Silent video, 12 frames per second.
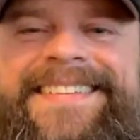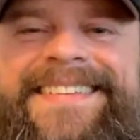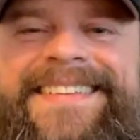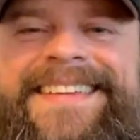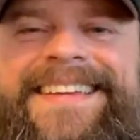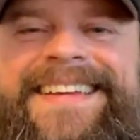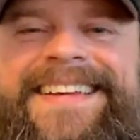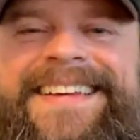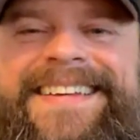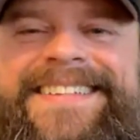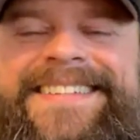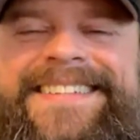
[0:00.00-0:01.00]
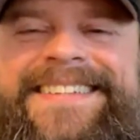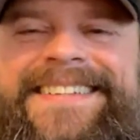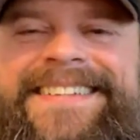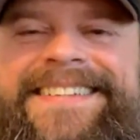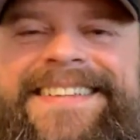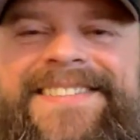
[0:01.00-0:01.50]
Yes.
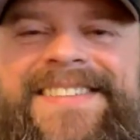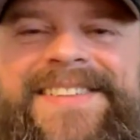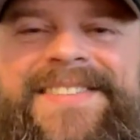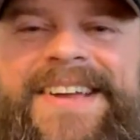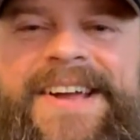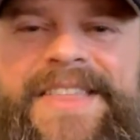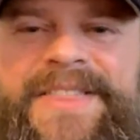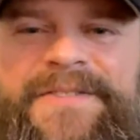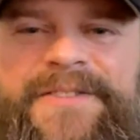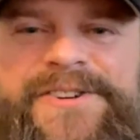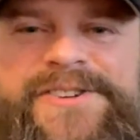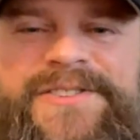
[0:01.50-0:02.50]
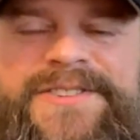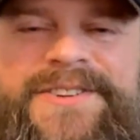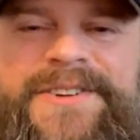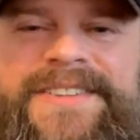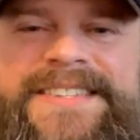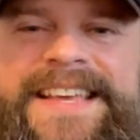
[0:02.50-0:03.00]
We even got the first
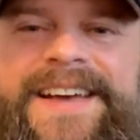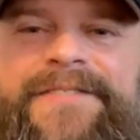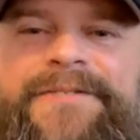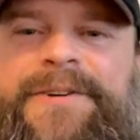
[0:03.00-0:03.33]
results out